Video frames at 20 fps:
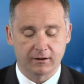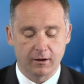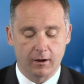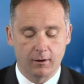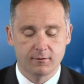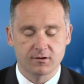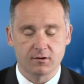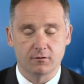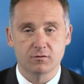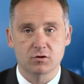
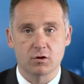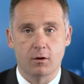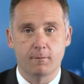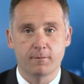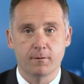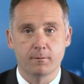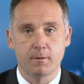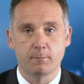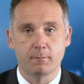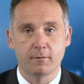Goes on top
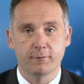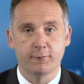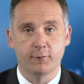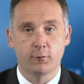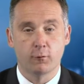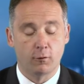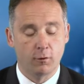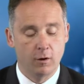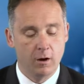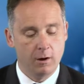from number
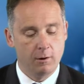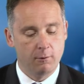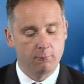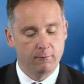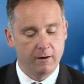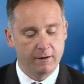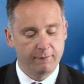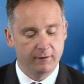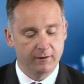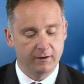4,
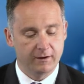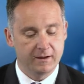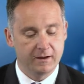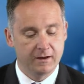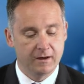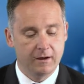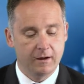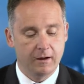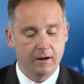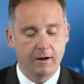Reveille,
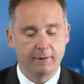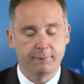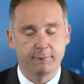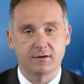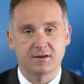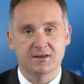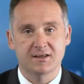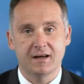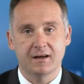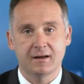for
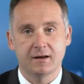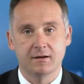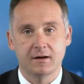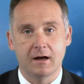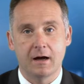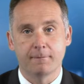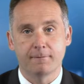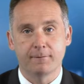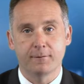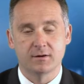second
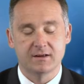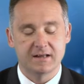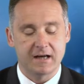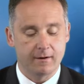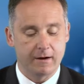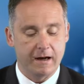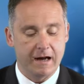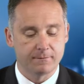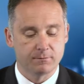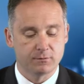up for
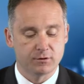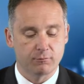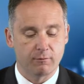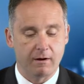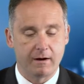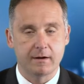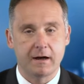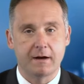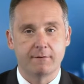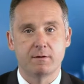Adam
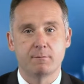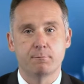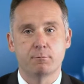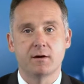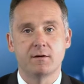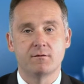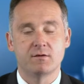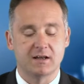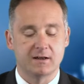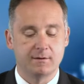Durrant, having
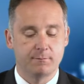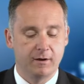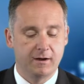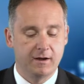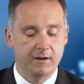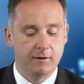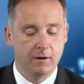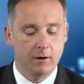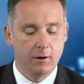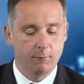previously
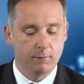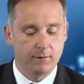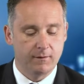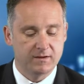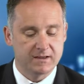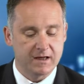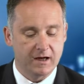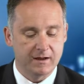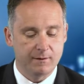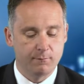been with
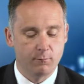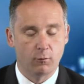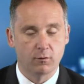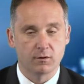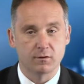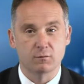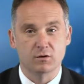Danny Morton.